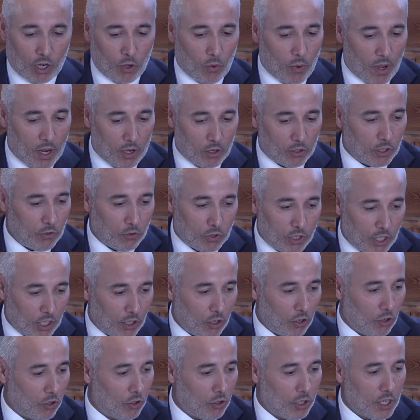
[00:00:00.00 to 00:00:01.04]
actually
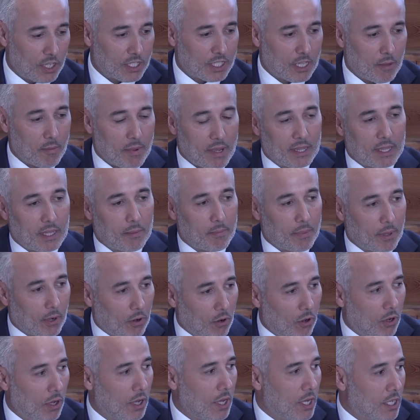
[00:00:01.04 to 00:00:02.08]
took that decision. I
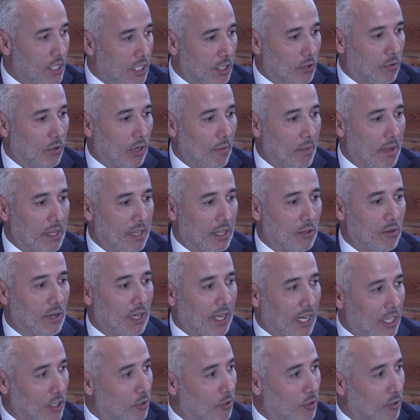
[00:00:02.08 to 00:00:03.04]
actually wouldn't have